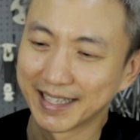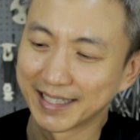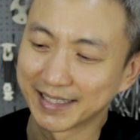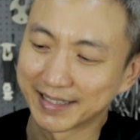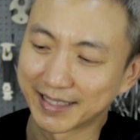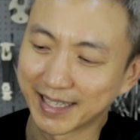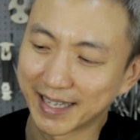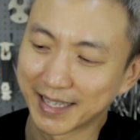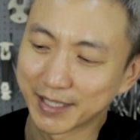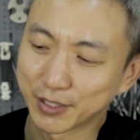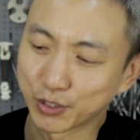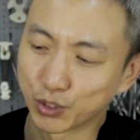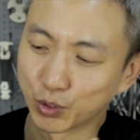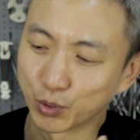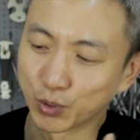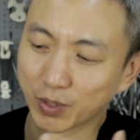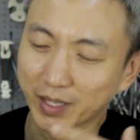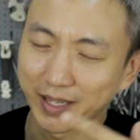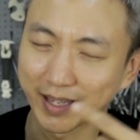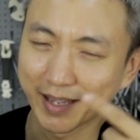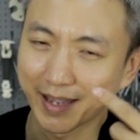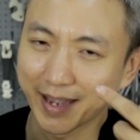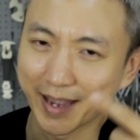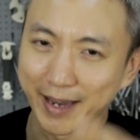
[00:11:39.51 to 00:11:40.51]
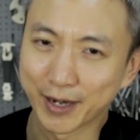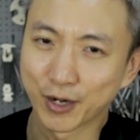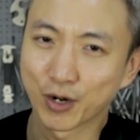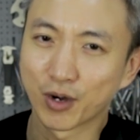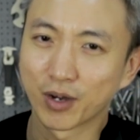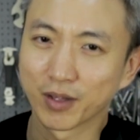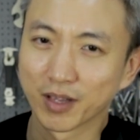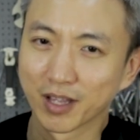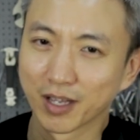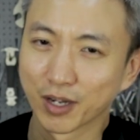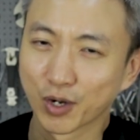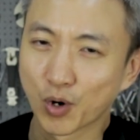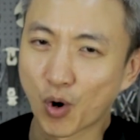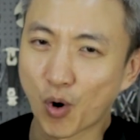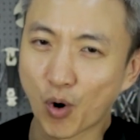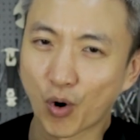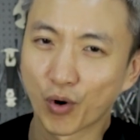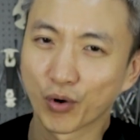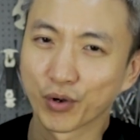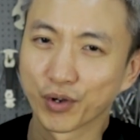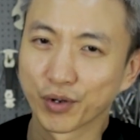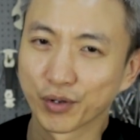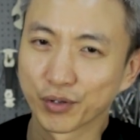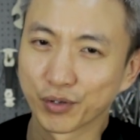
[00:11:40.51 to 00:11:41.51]
then you cannot
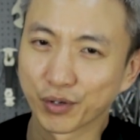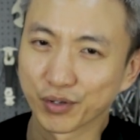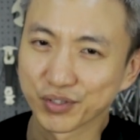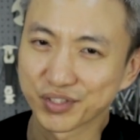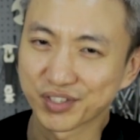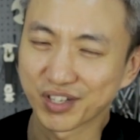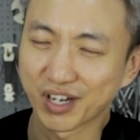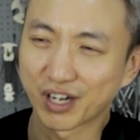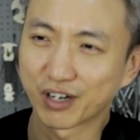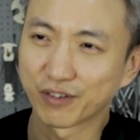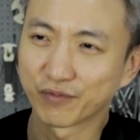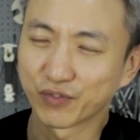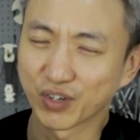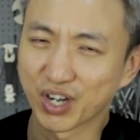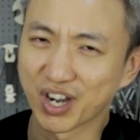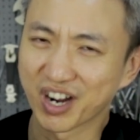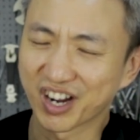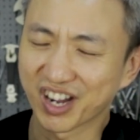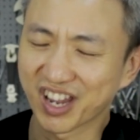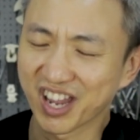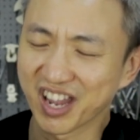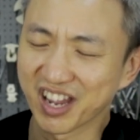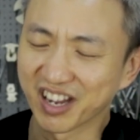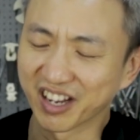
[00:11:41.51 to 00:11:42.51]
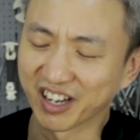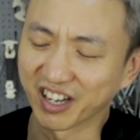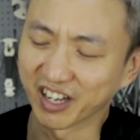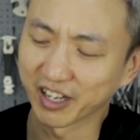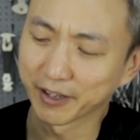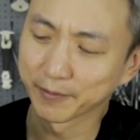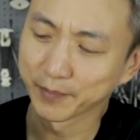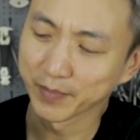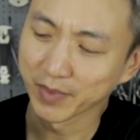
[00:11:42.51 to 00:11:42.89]
call yourself a king,